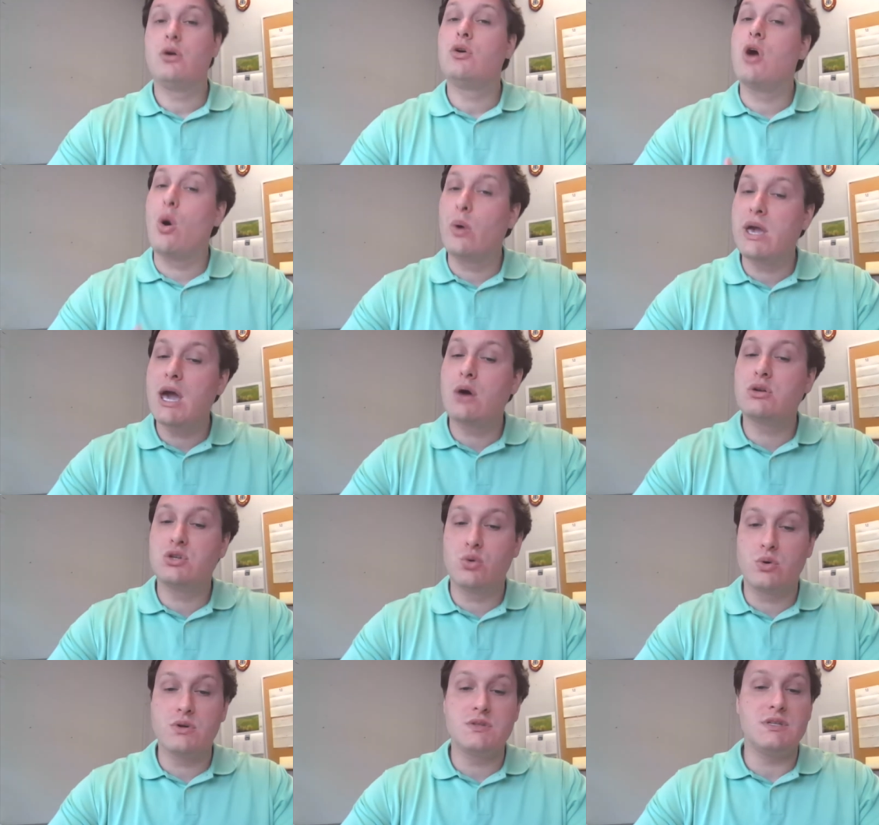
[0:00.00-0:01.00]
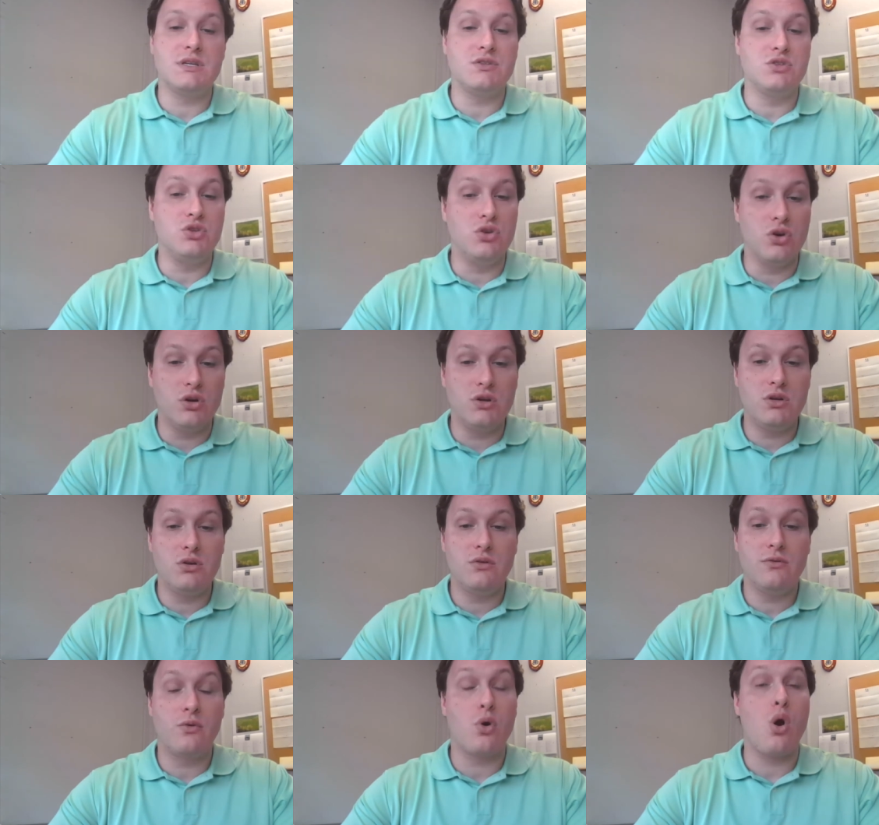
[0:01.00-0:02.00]
Going outdoors is good
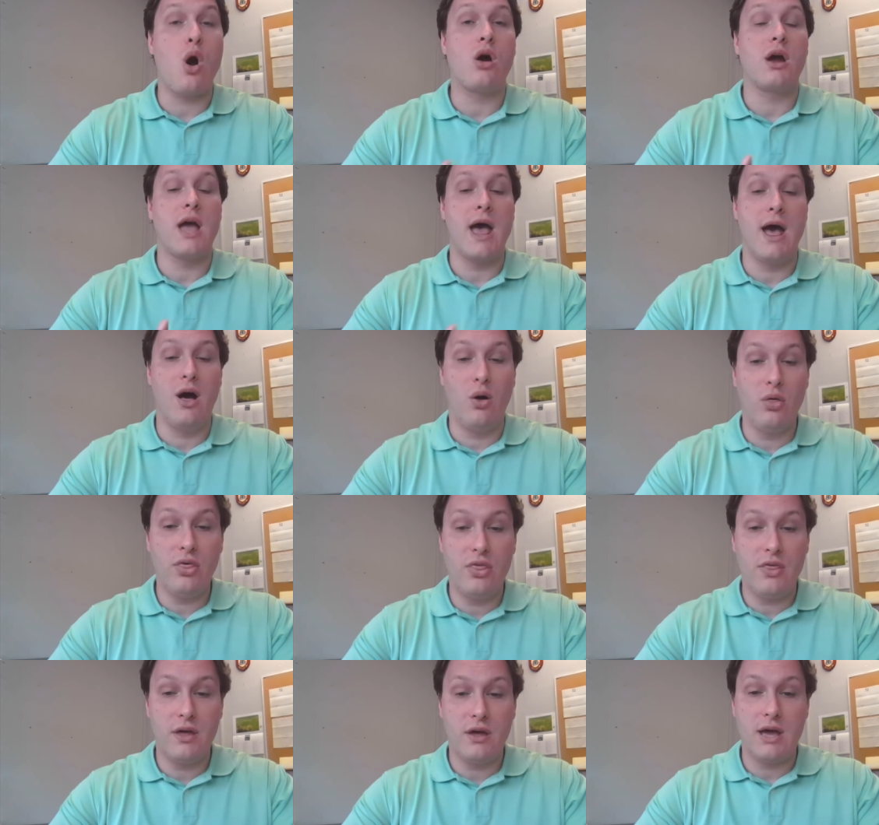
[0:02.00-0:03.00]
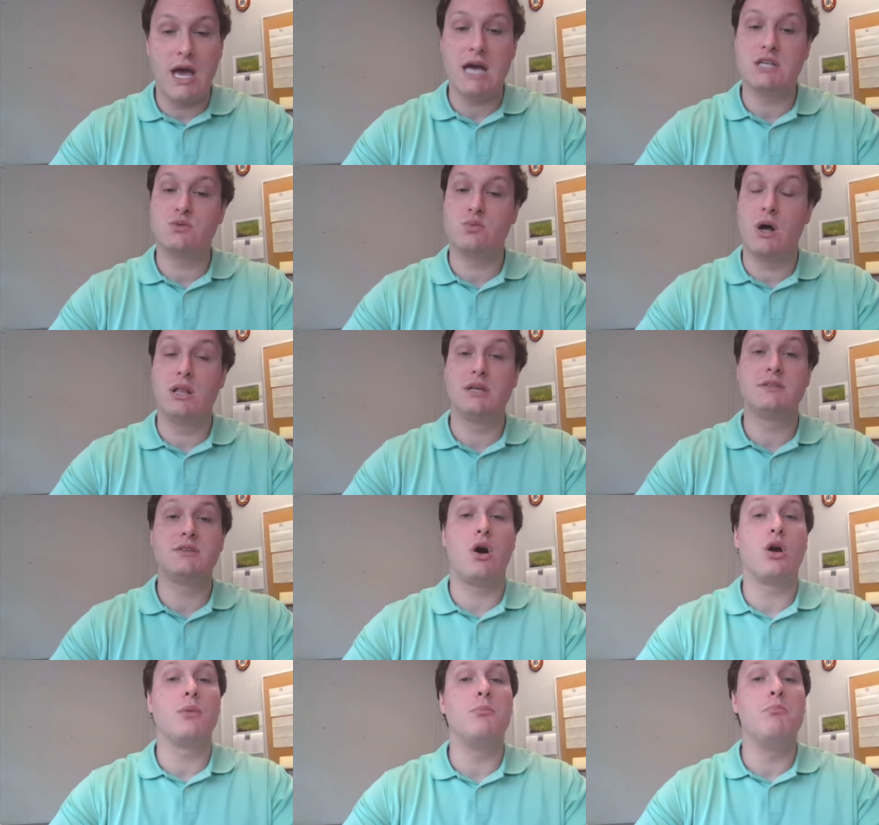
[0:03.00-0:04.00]
for our health as well as
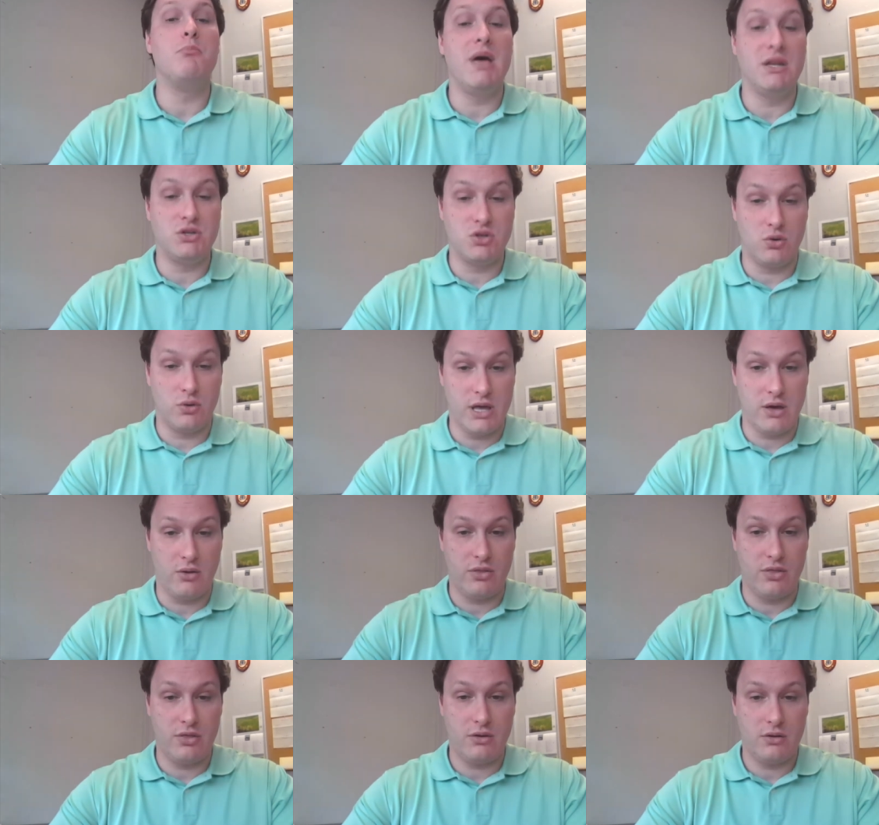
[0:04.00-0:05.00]
our mental health.